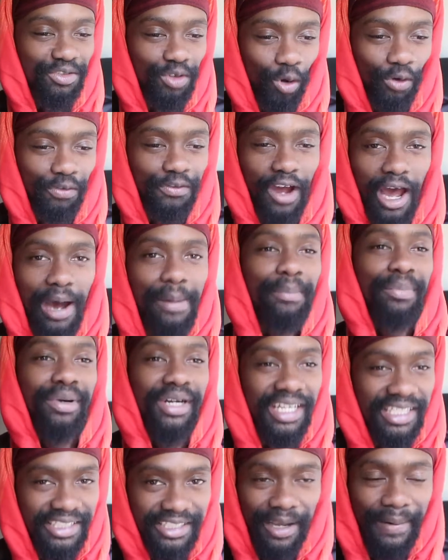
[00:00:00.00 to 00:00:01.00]
North
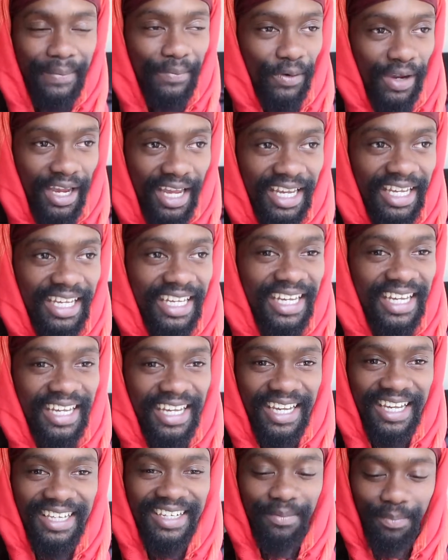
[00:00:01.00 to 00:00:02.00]
Cumbria somewhere
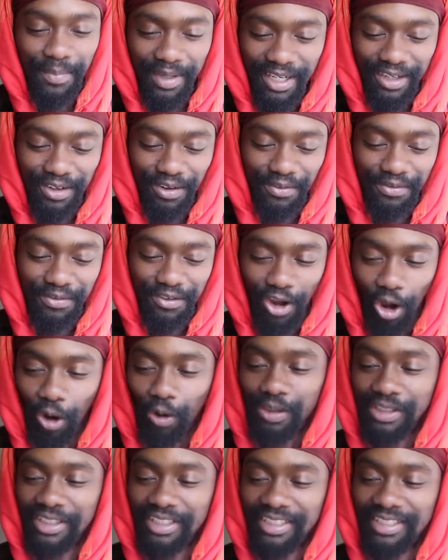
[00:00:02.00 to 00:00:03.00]
in the middle of
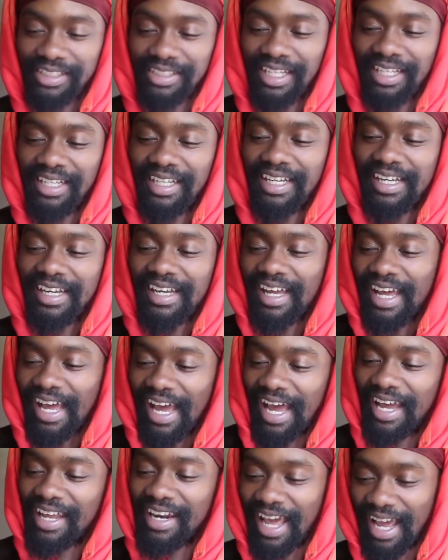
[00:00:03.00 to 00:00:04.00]
goats
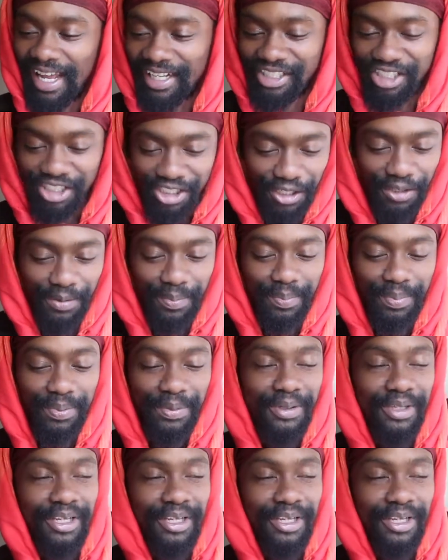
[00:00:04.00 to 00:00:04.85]
and sheep,